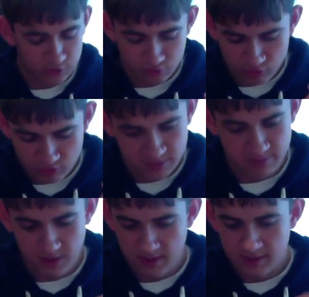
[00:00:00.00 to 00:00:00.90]
trust
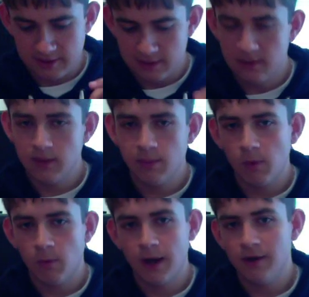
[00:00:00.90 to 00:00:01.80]
me, it is a little bit
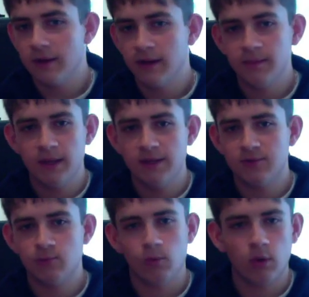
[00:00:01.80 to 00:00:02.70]
wider and it
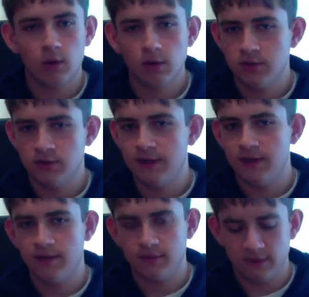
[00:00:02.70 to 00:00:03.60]
makes worlds of a
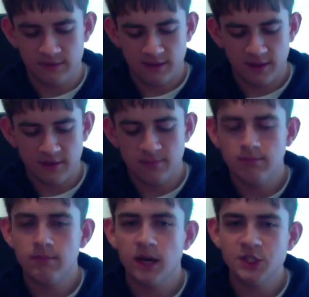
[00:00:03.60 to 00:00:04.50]
difference. It is
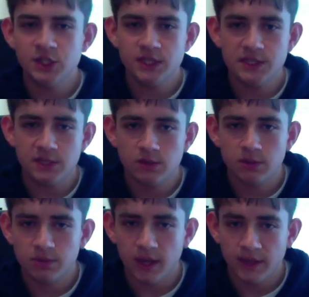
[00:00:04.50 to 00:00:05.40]
much easier to
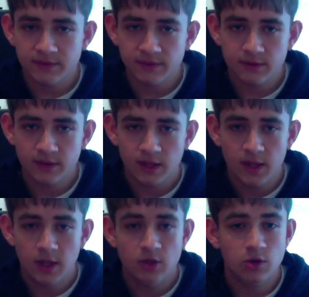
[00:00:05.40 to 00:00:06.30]
press.
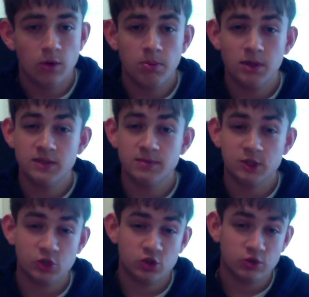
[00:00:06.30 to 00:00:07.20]
You don't put as
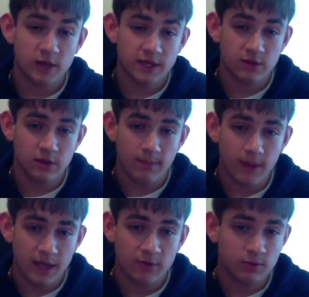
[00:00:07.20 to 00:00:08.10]
much stress on the
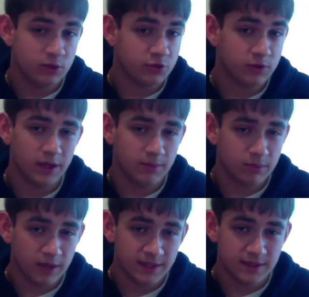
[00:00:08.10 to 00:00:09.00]
mic when you're trying to
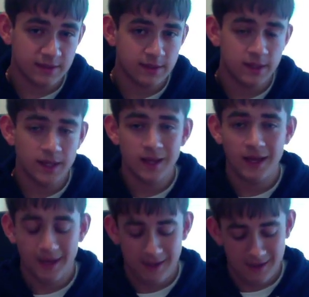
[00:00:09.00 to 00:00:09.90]
press it,
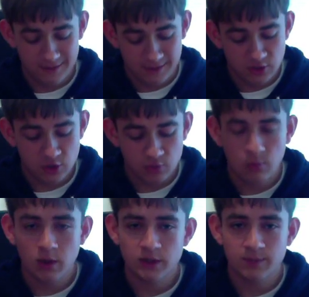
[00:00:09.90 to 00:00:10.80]
and it just
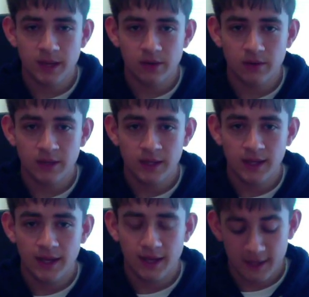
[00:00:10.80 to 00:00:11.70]
works better,
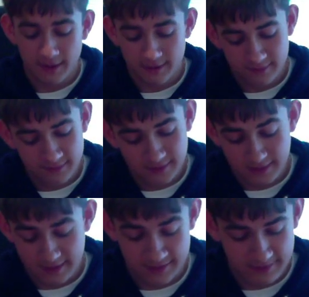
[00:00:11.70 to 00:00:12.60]
and
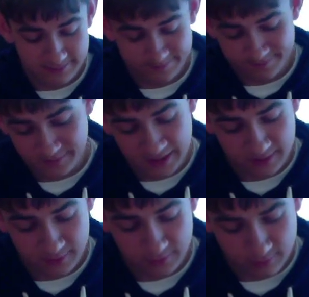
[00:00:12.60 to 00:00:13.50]

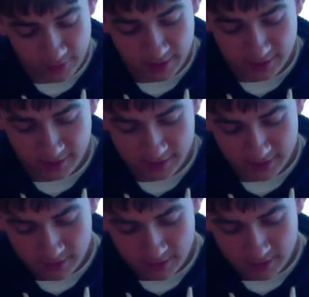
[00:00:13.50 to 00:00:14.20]
it's a really